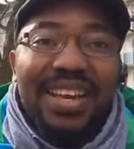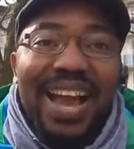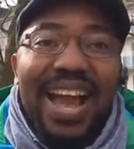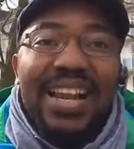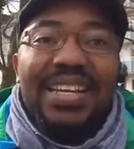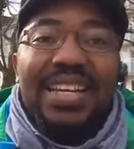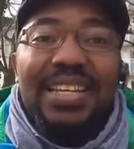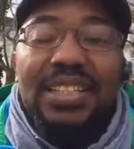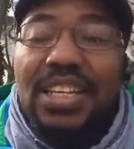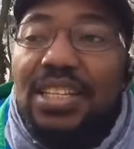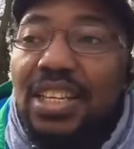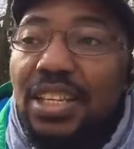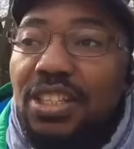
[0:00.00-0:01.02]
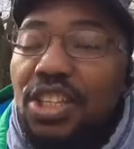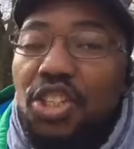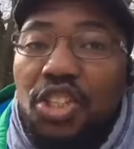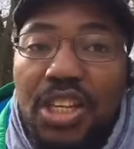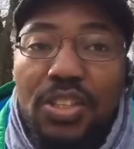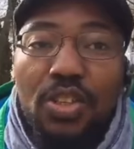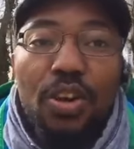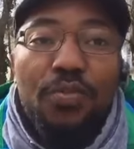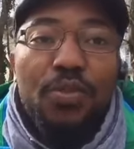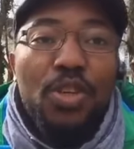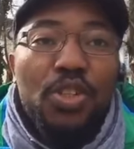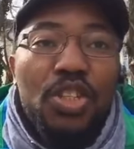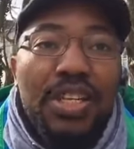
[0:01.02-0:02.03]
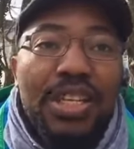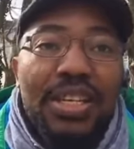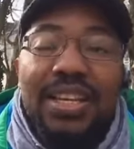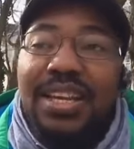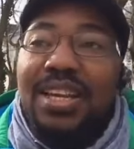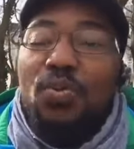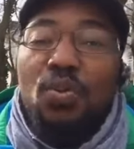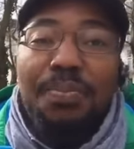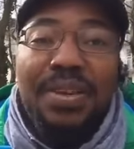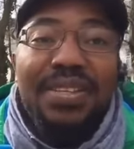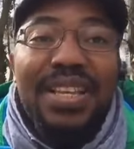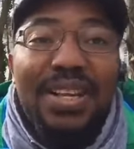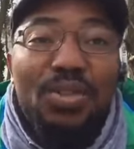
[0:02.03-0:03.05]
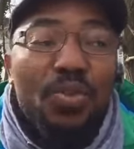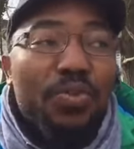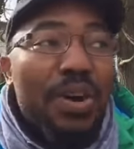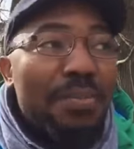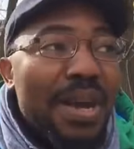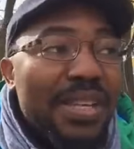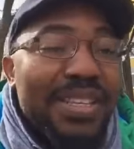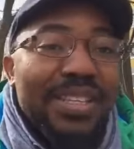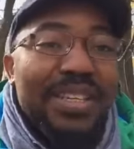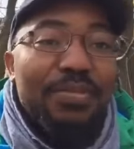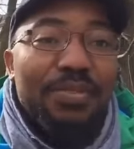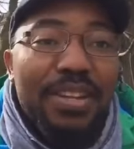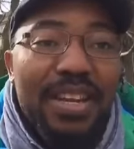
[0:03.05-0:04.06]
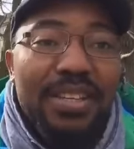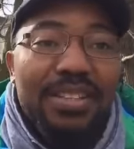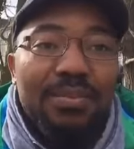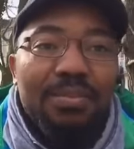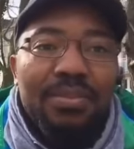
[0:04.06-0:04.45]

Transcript: And the shit of those chicken will be sent to farmers in the village.